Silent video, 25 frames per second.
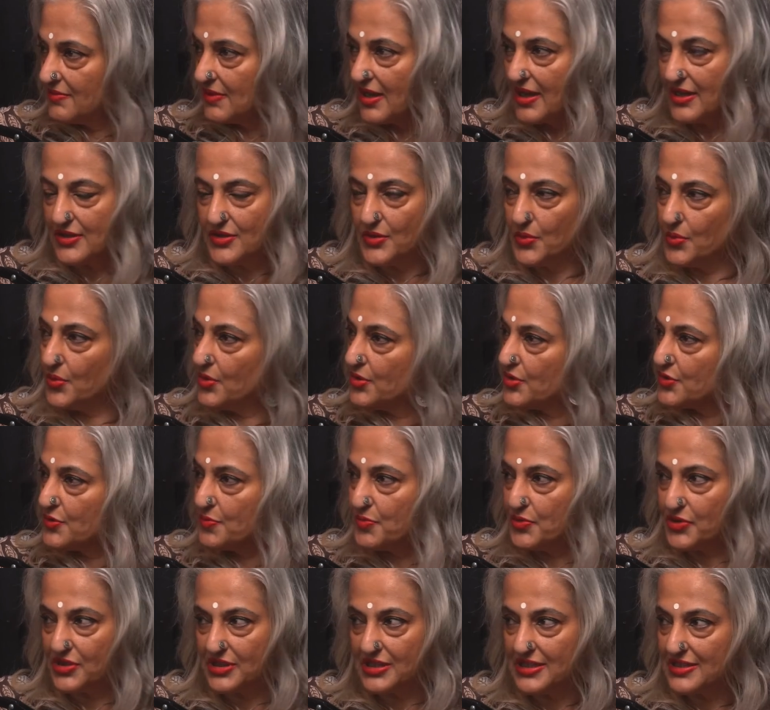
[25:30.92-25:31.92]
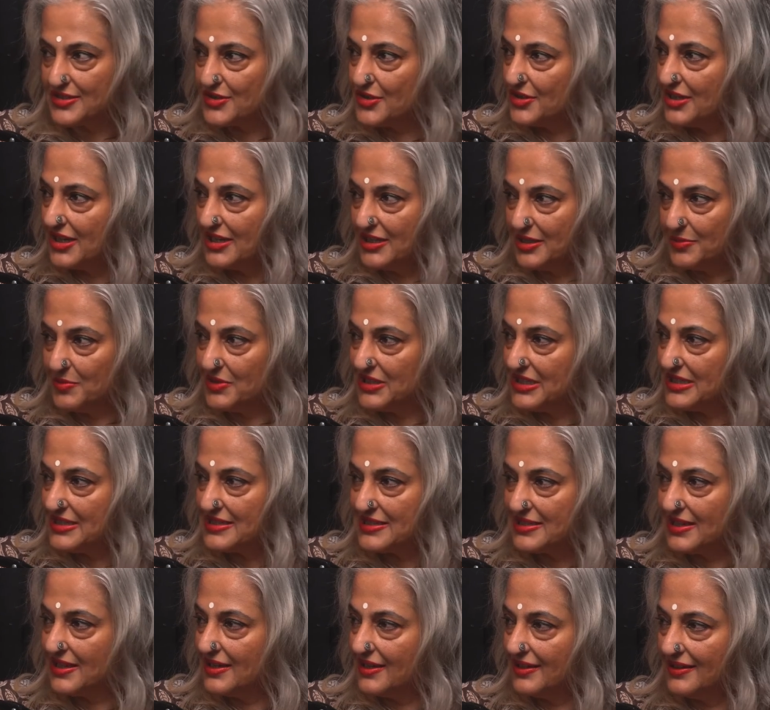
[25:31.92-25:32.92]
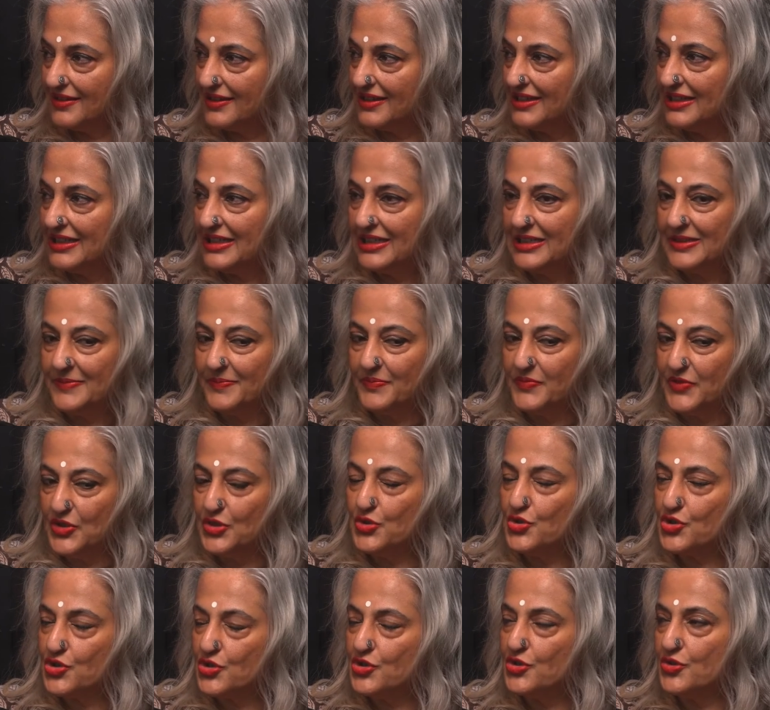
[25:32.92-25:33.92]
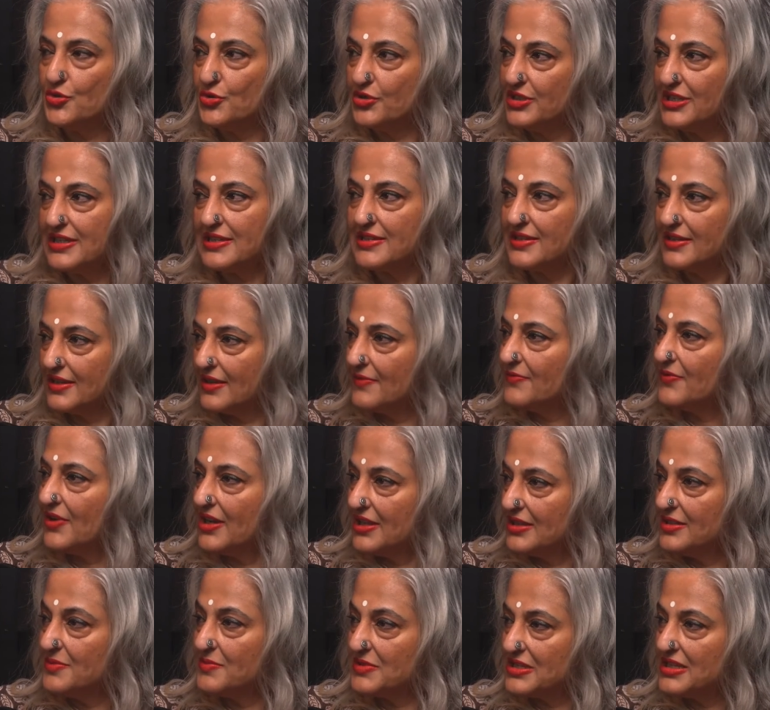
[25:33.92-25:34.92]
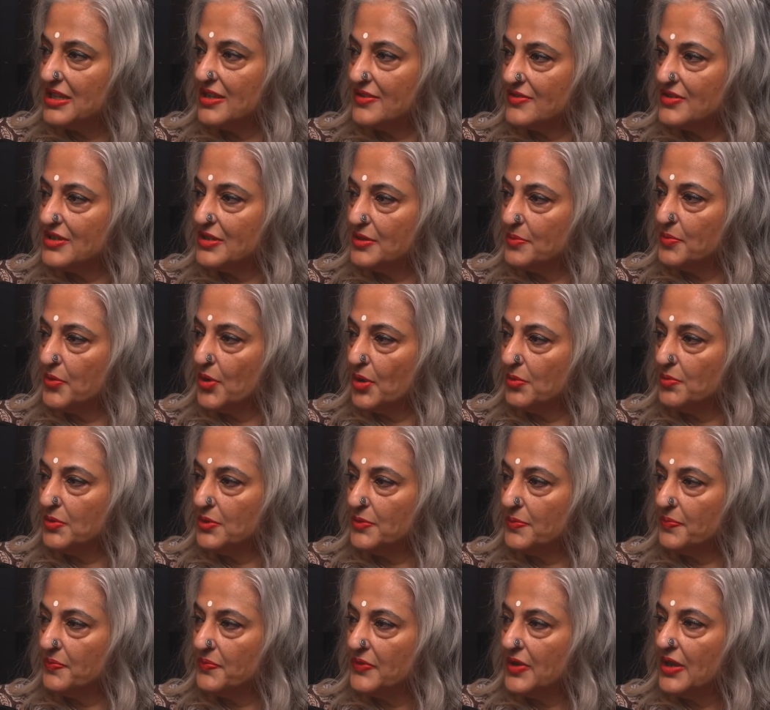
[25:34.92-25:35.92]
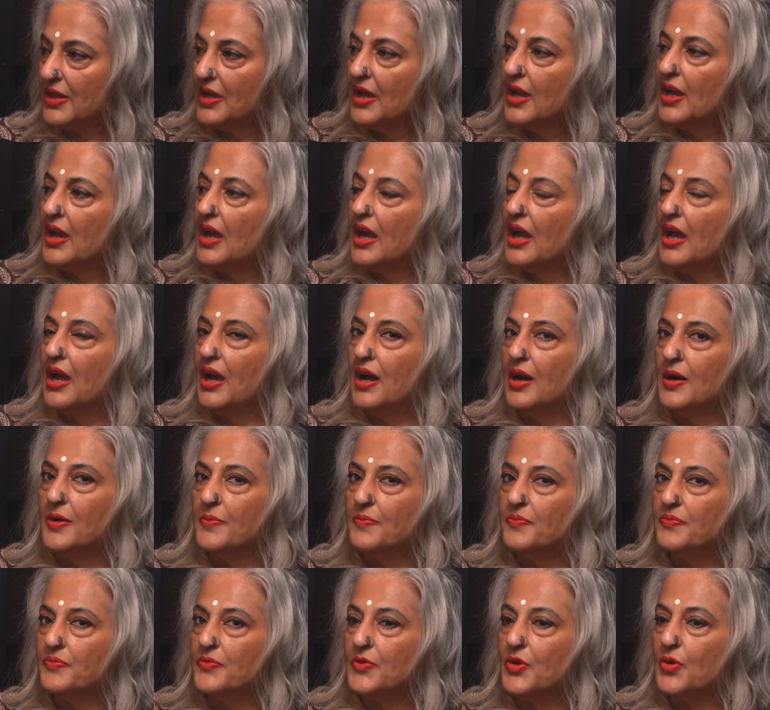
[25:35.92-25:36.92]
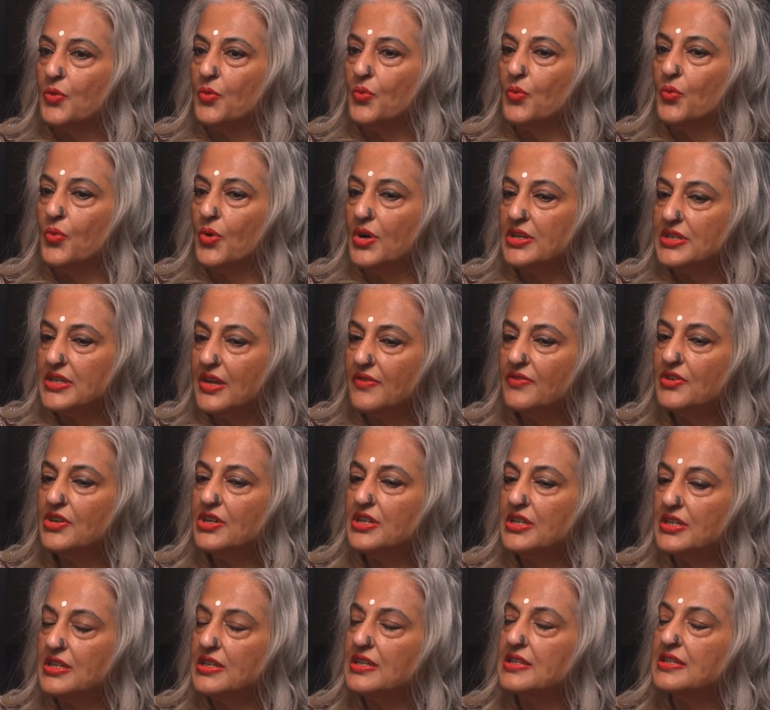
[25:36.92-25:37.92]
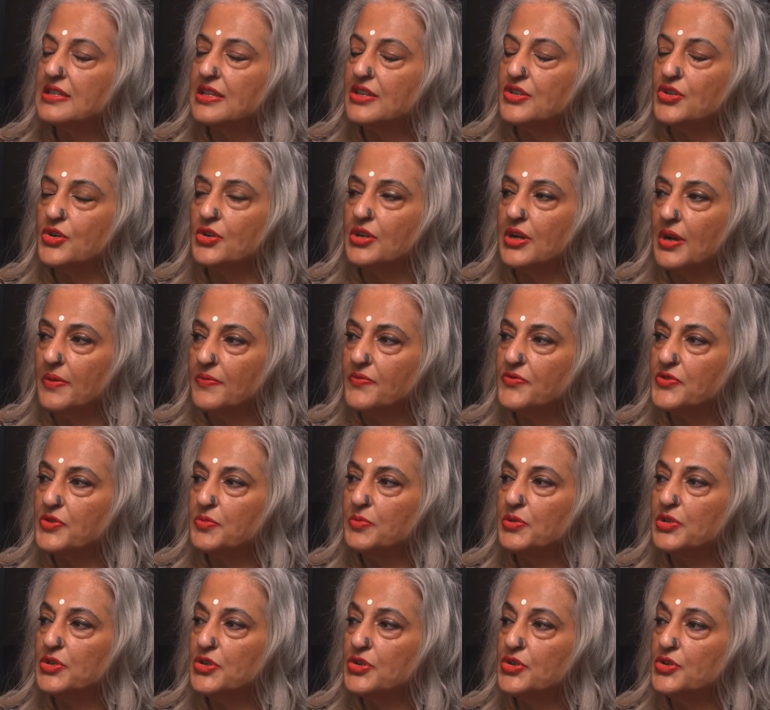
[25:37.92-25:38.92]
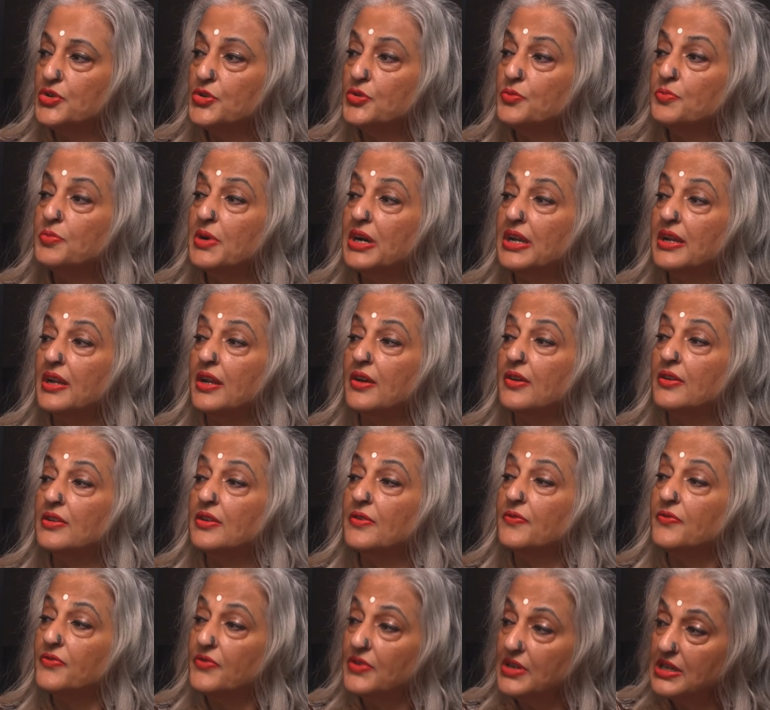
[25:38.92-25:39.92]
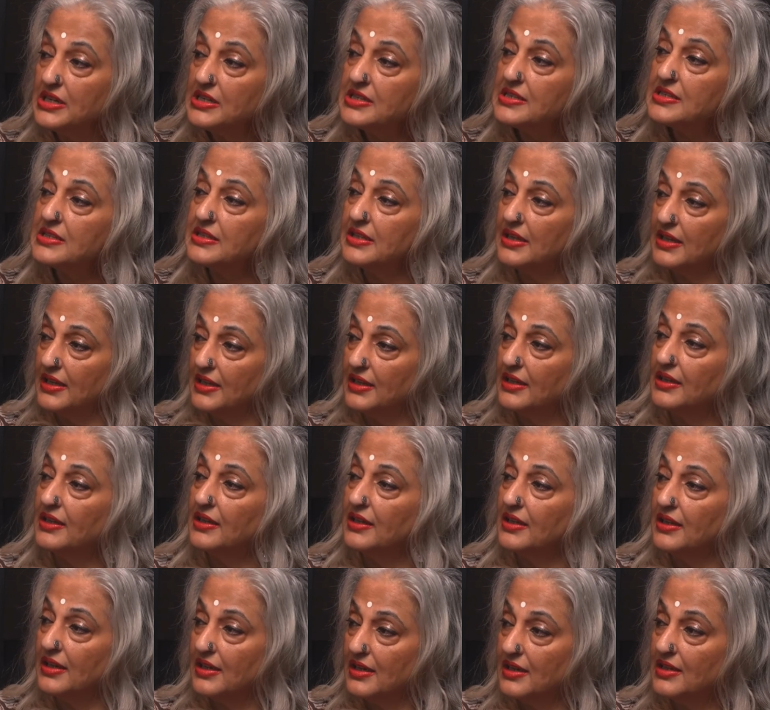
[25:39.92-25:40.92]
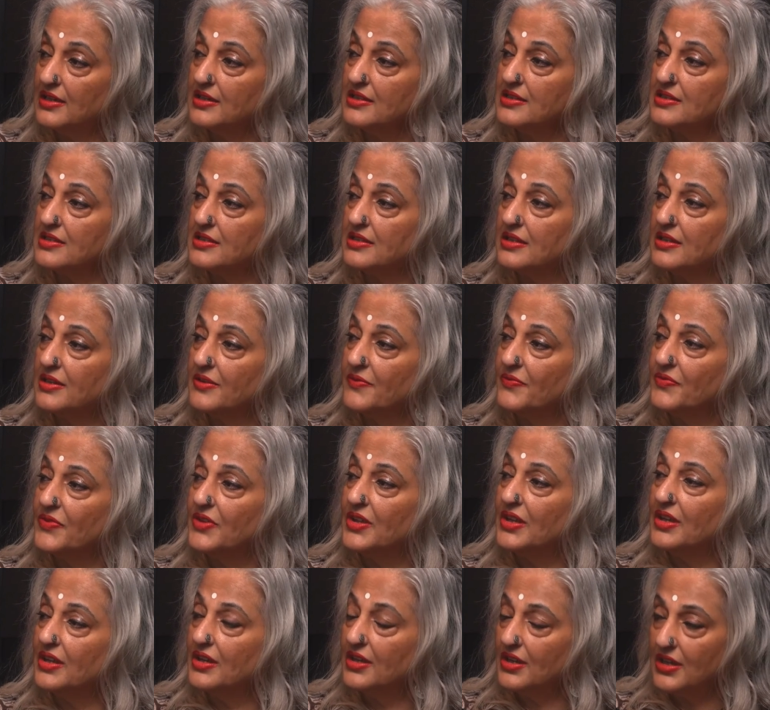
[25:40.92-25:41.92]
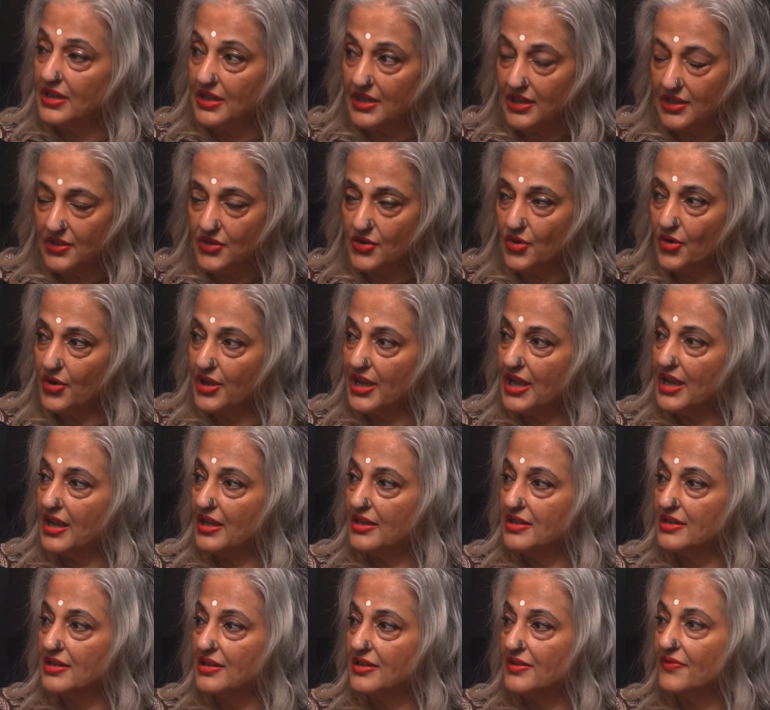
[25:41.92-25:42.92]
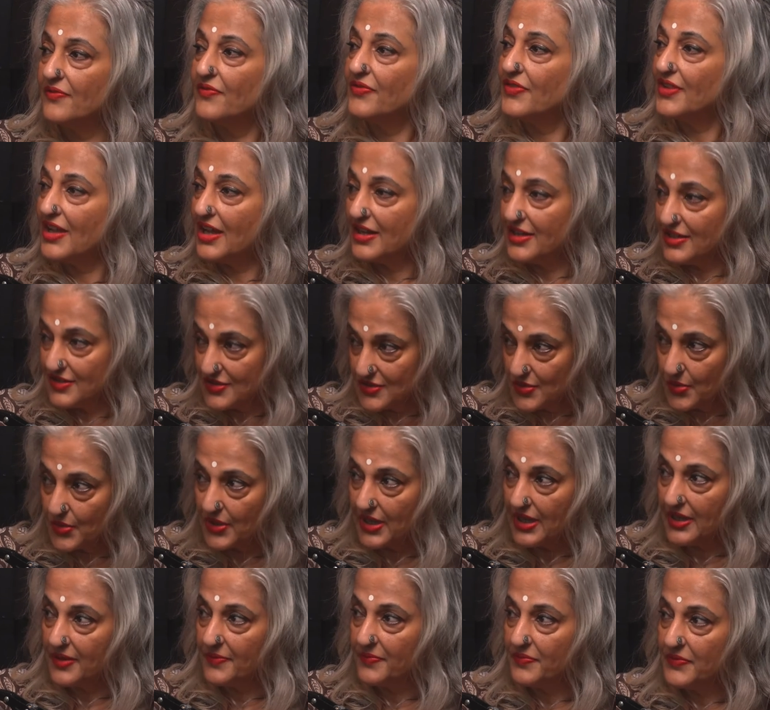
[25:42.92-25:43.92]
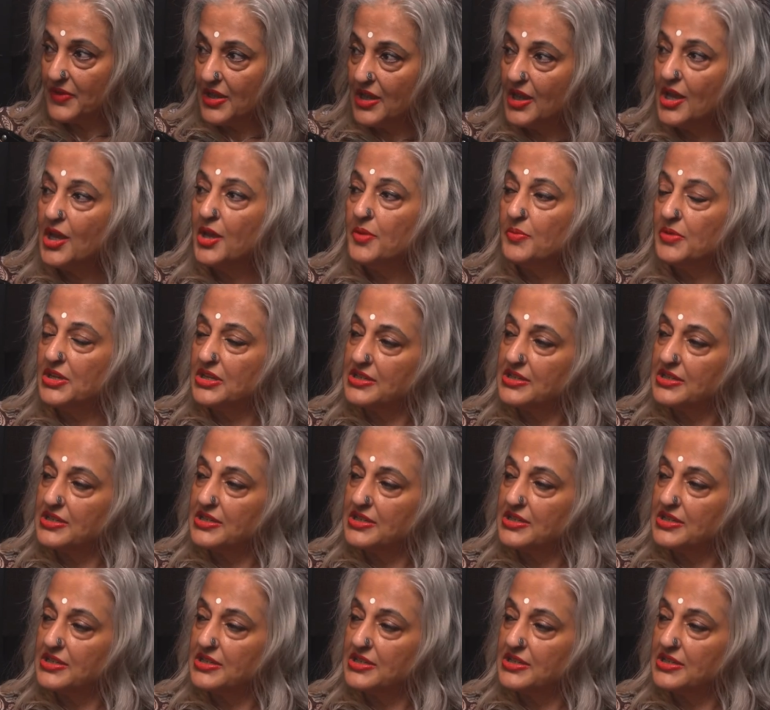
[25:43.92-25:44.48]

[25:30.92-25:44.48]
I don't want to put this on anybody saying, you should do this and then find themselves in a problem. Whatever it is that you're comfortable to do, but the first thing is in your head that it's okay, because